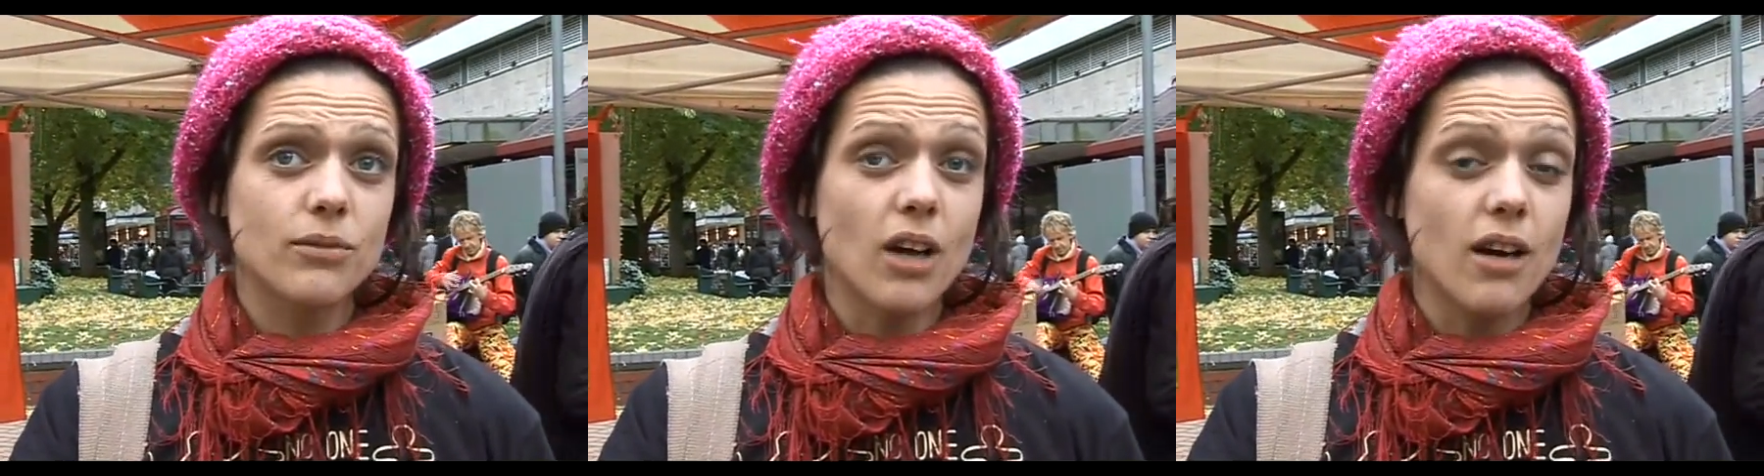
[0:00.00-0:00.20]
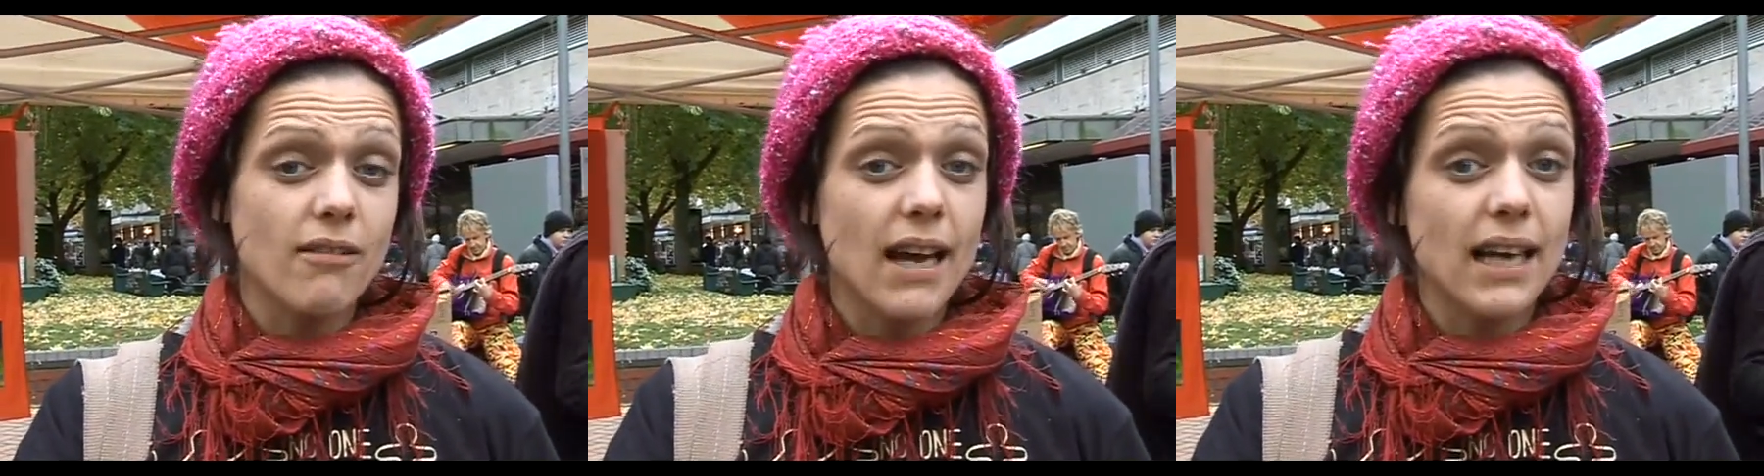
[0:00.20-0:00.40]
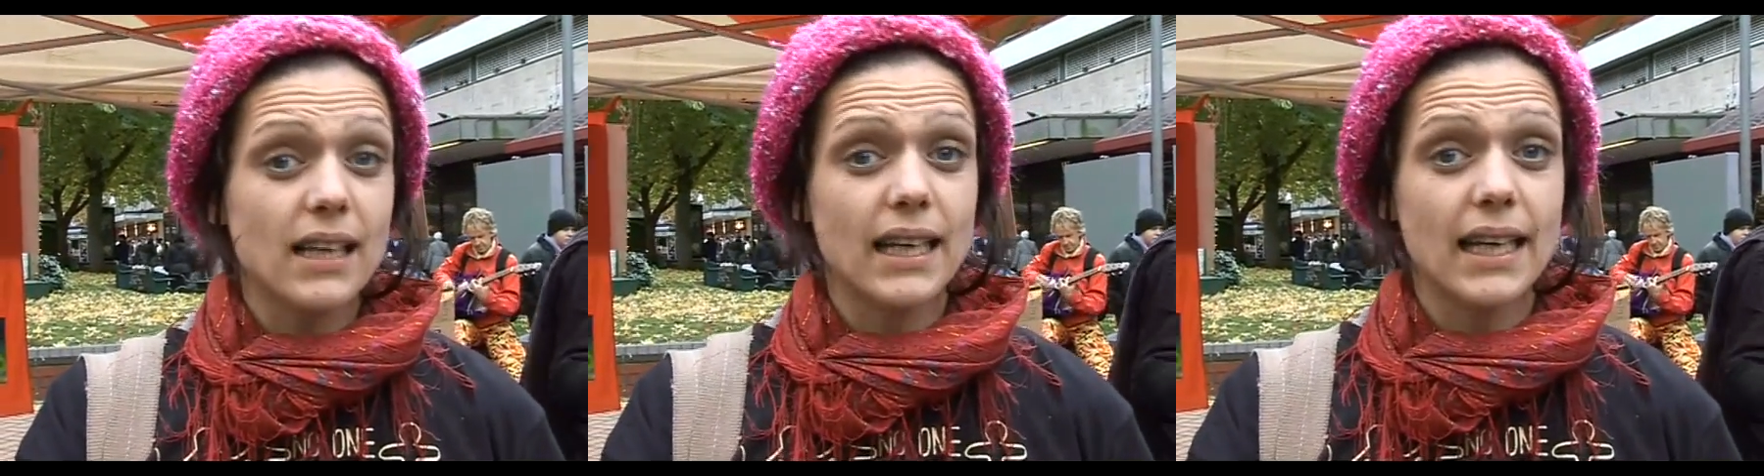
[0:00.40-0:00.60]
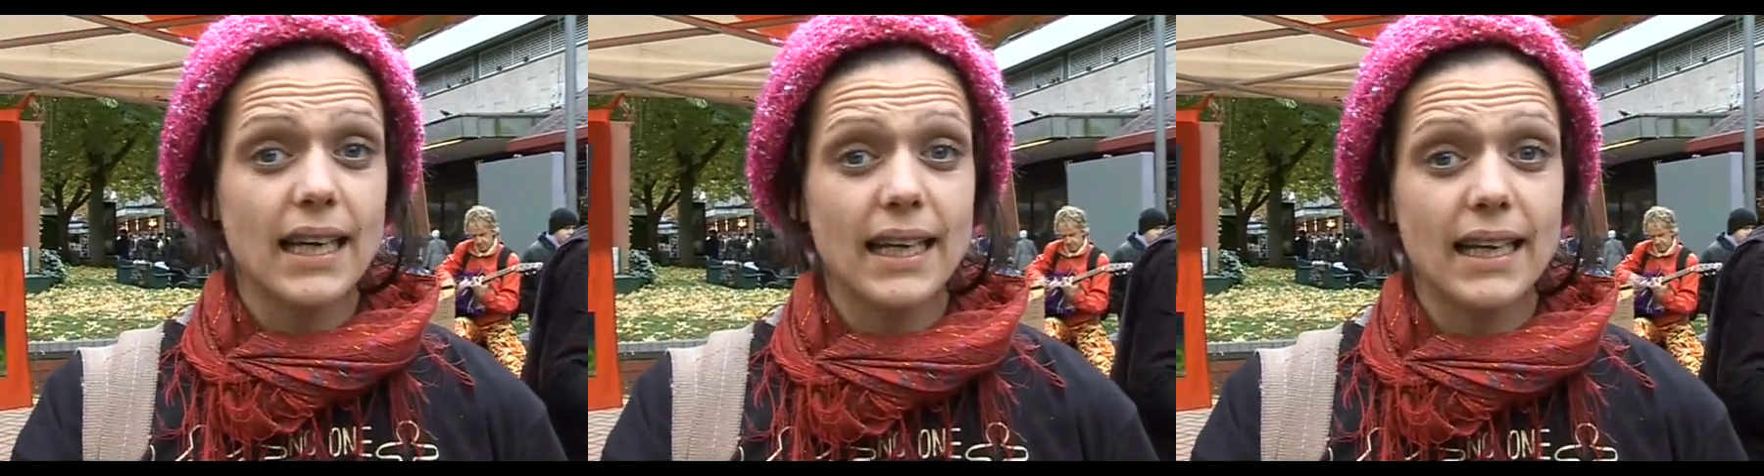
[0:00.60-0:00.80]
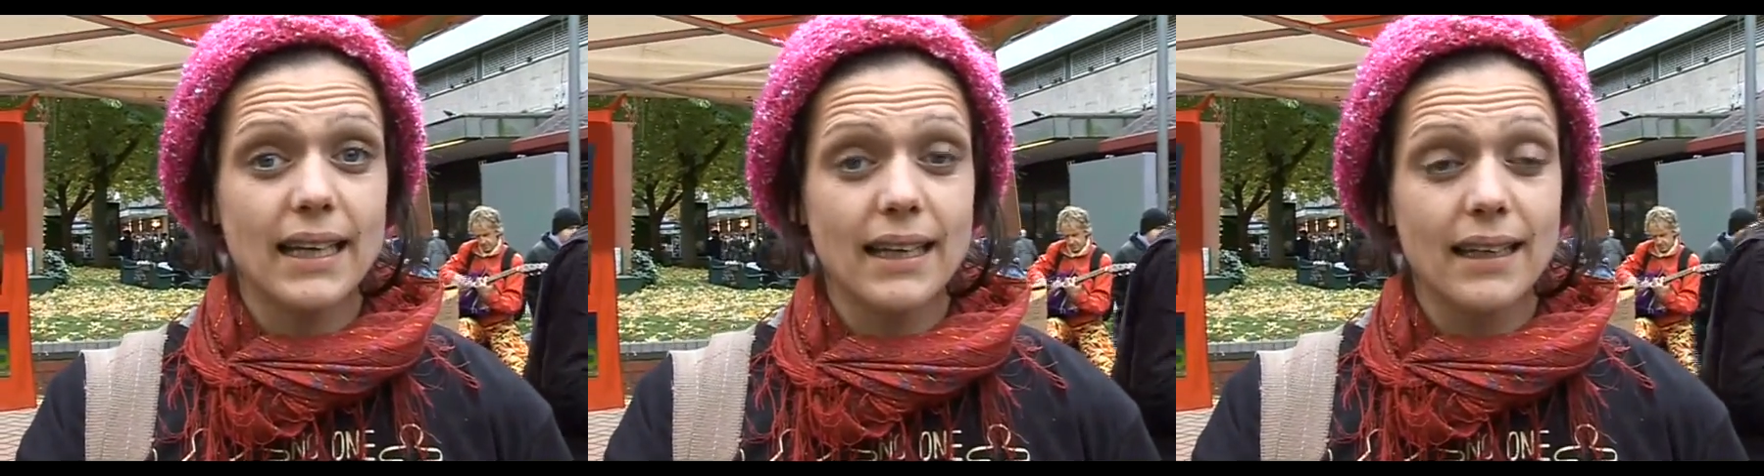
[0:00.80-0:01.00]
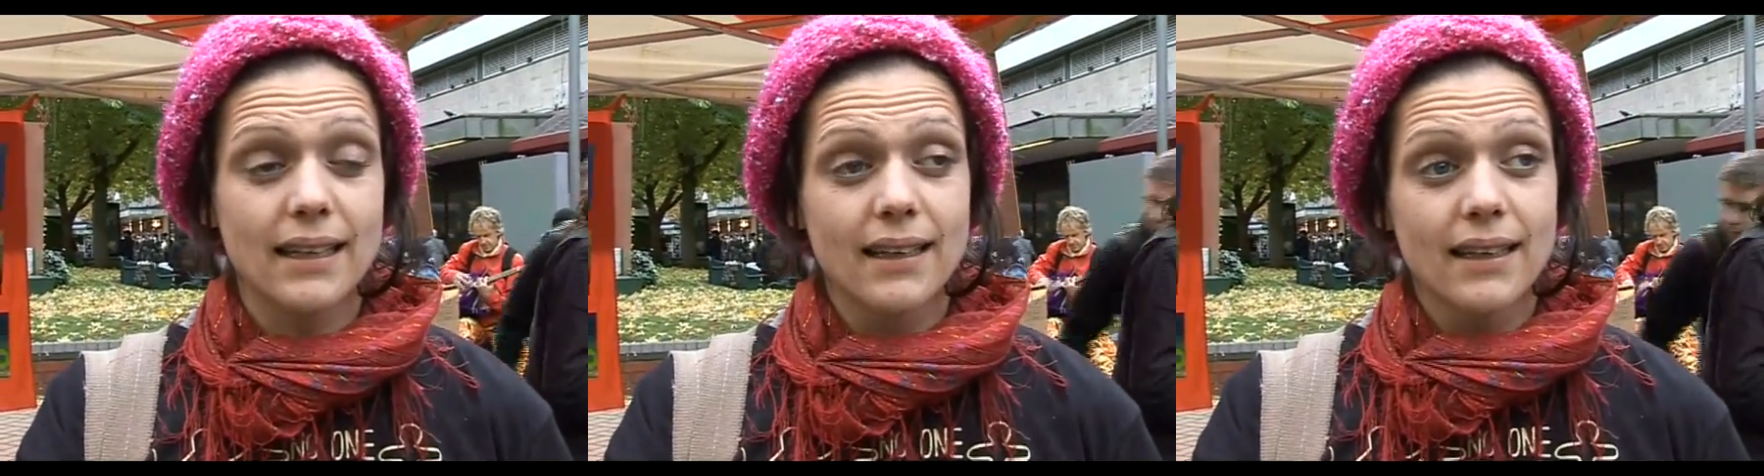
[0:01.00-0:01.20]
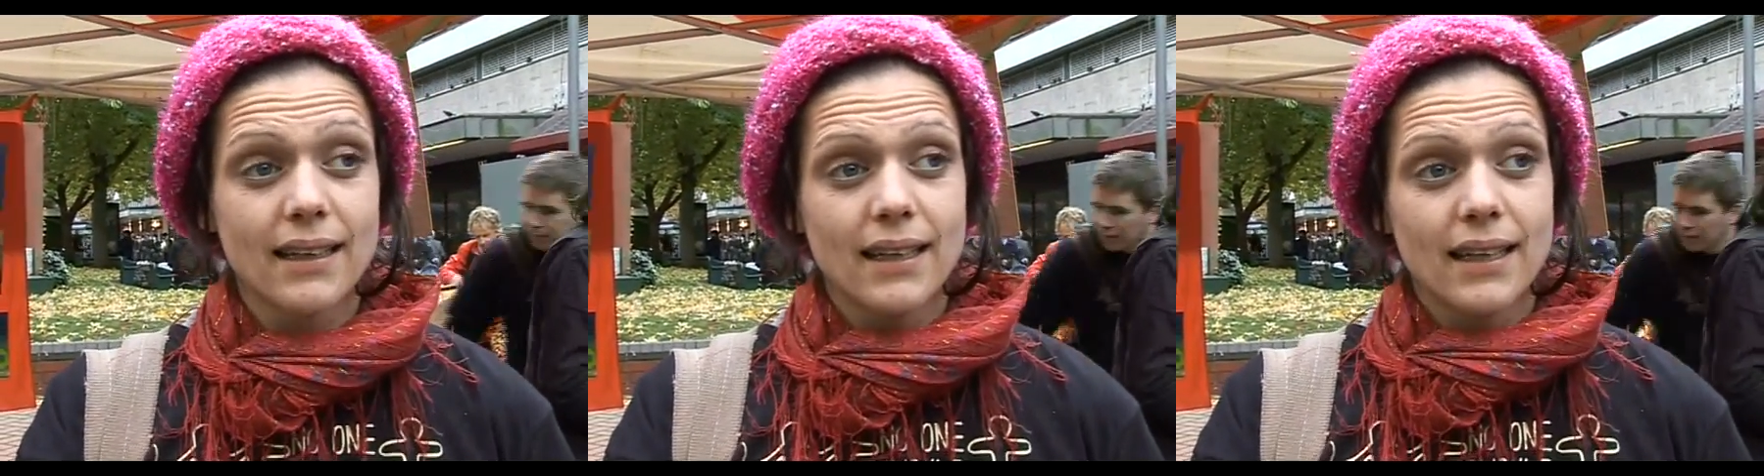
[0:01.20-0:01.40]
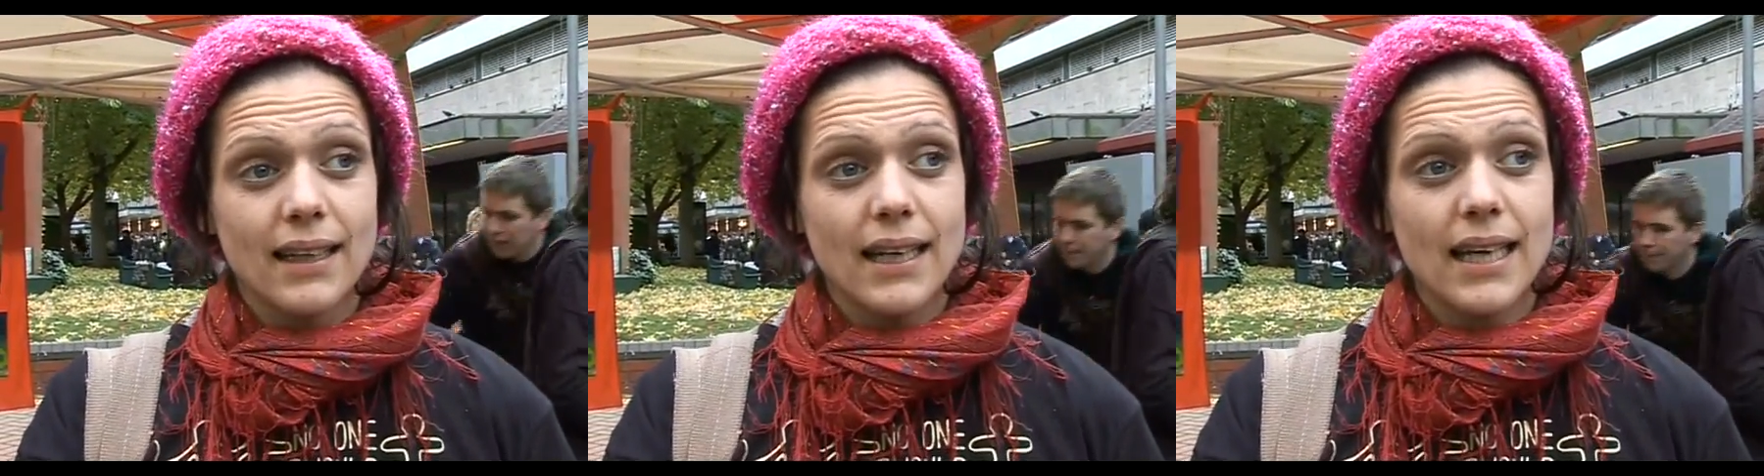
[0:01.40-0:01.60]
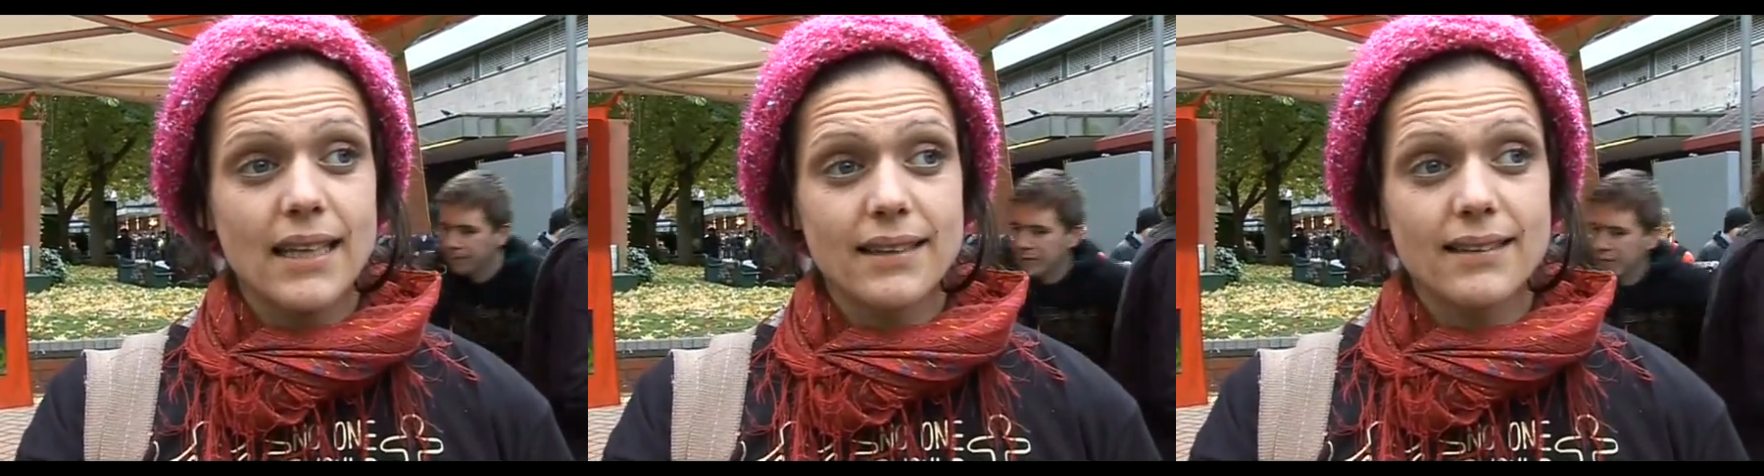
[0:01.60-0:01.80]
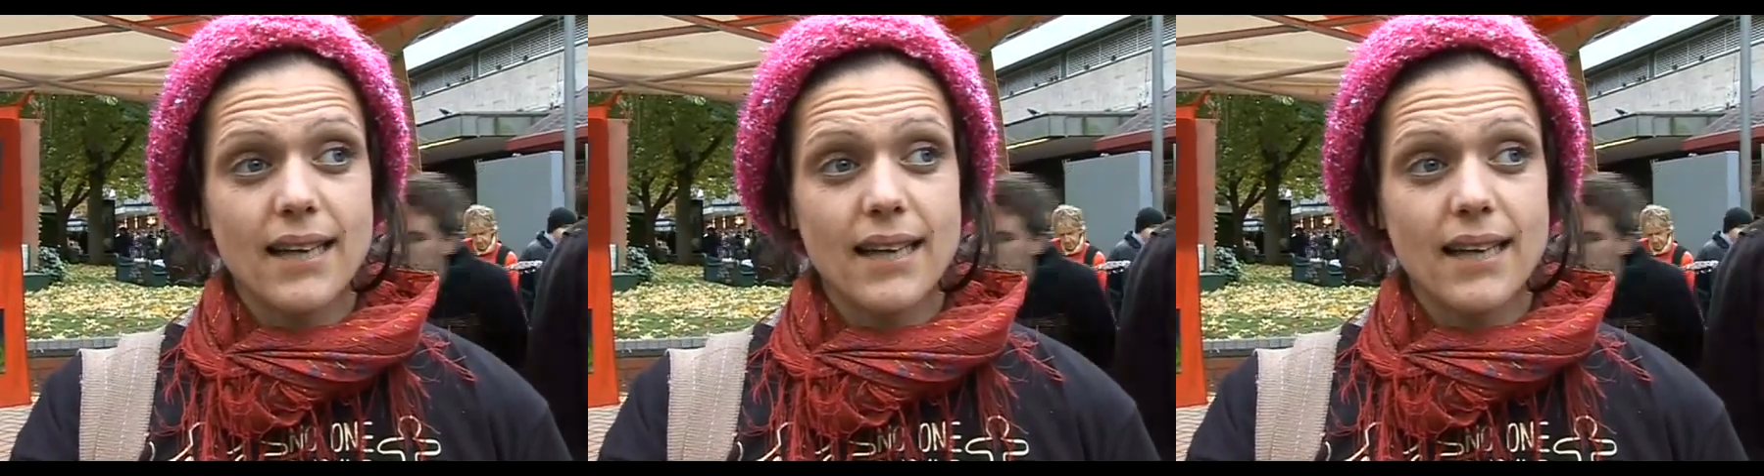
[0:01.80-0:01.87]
Directly in